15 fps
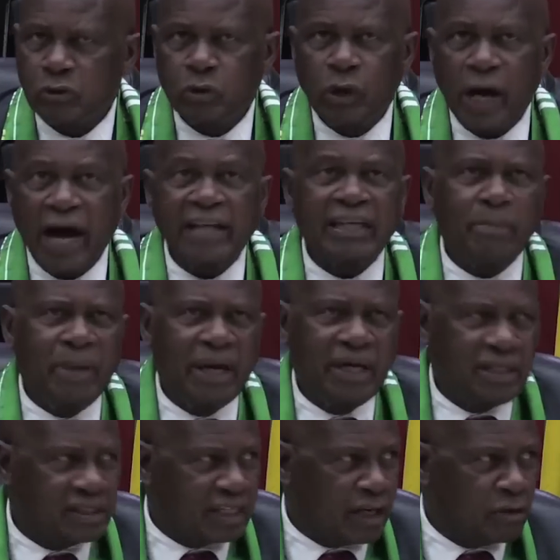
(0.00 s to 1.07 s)
to
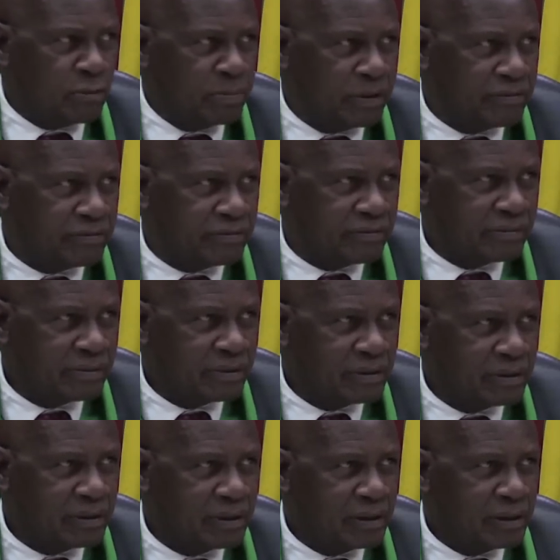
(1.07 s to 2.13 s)
undermine ZANU-PF,
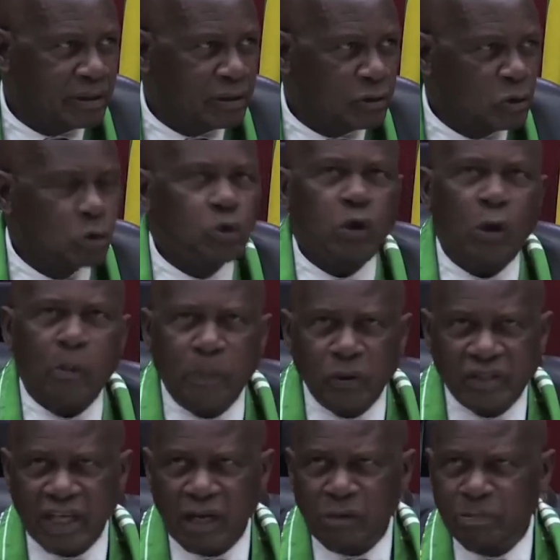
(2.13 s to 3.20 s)
to topple
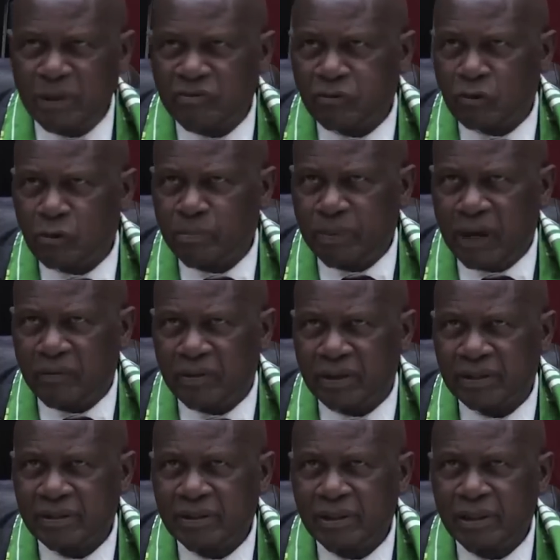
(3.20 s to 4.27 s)
ZANU-PF from power.
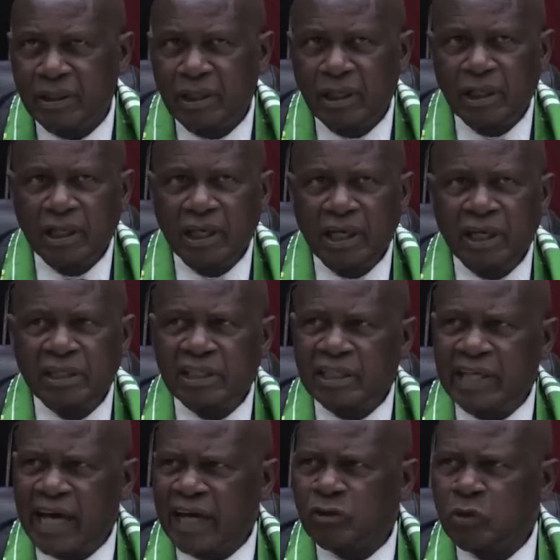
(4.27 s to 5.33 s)
And
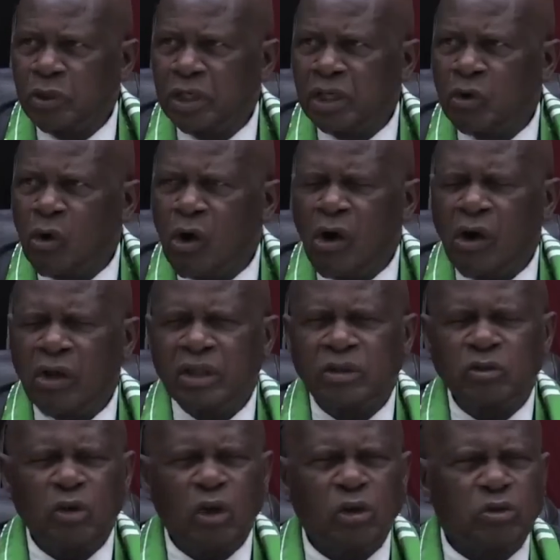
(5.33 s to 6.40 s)
they are doing all
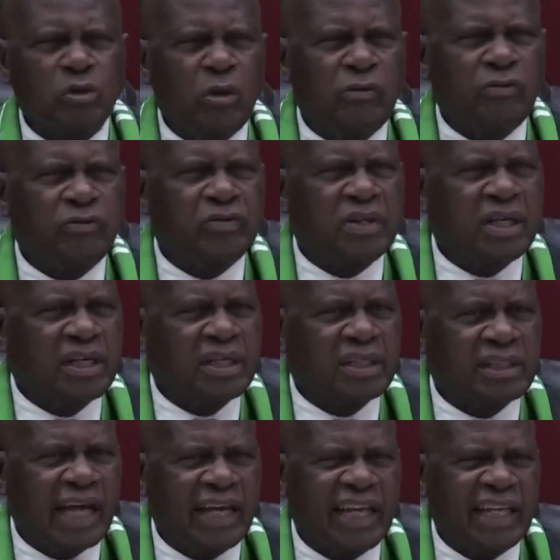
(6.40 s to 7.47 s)
sorts of
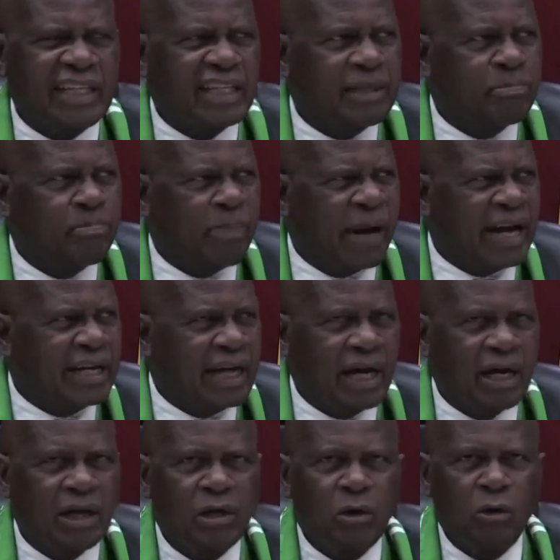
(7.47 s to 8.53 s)
things under the
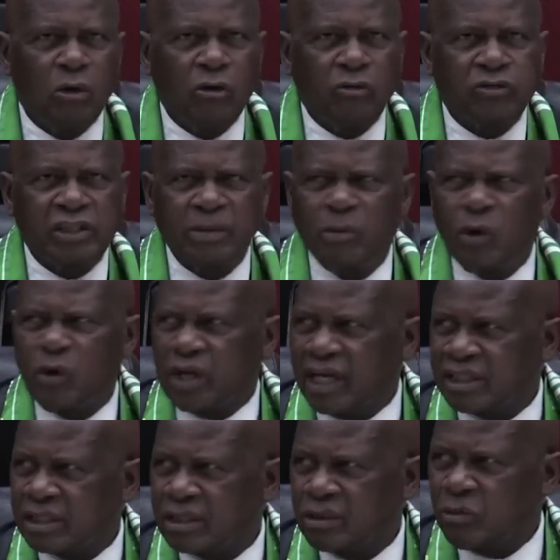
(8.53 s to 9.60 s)
banner of
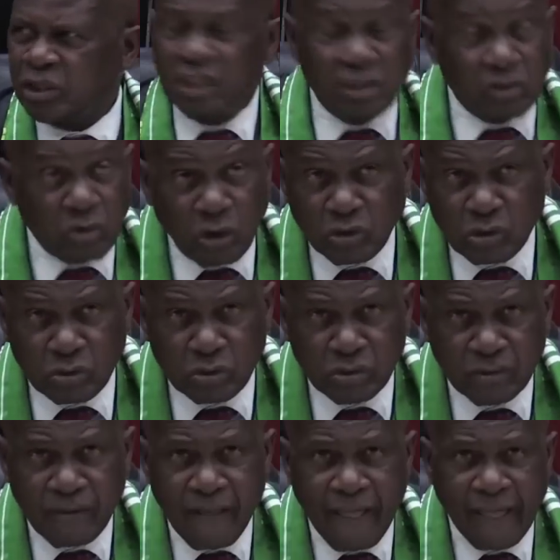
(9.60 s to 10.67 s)
democracy, which is not true.
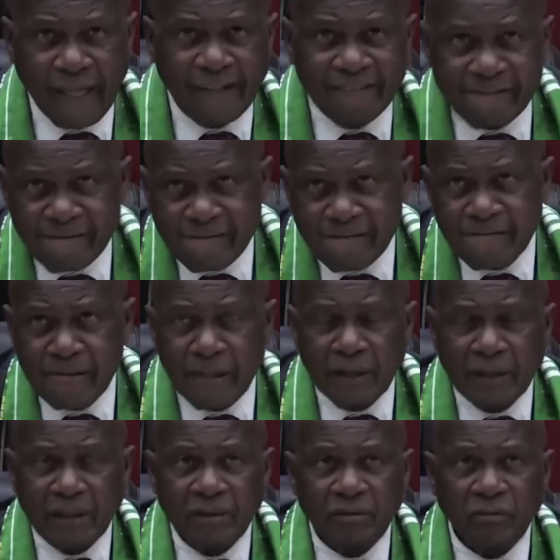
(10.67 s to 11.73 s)

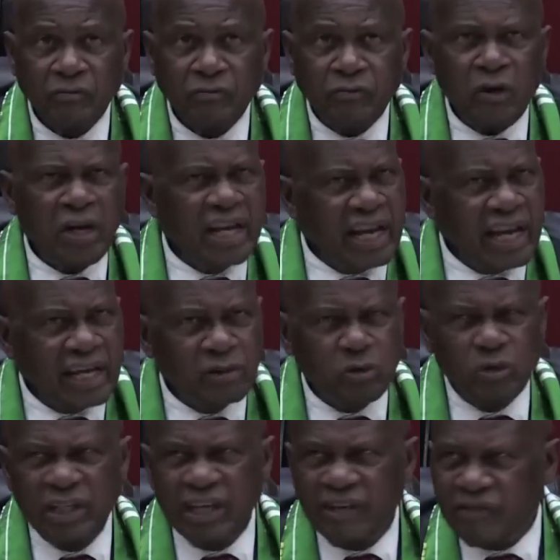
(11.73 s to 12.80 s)
Foreigners
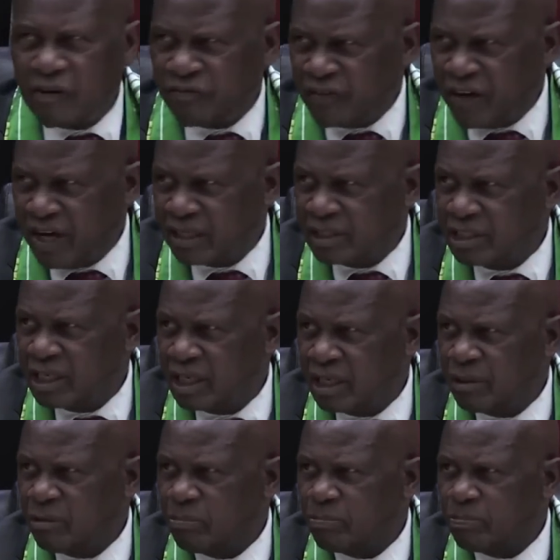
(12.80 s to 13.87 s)
will never fund
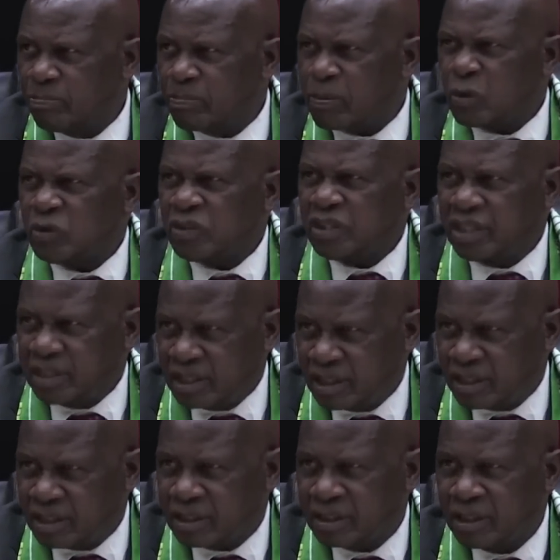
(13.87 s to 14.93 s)

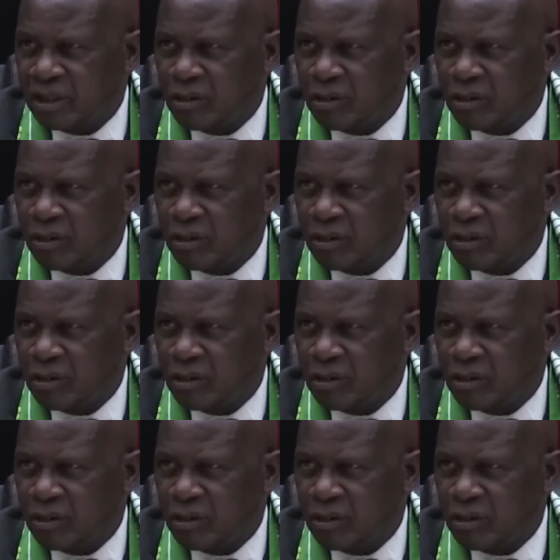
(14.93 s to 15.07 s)
processes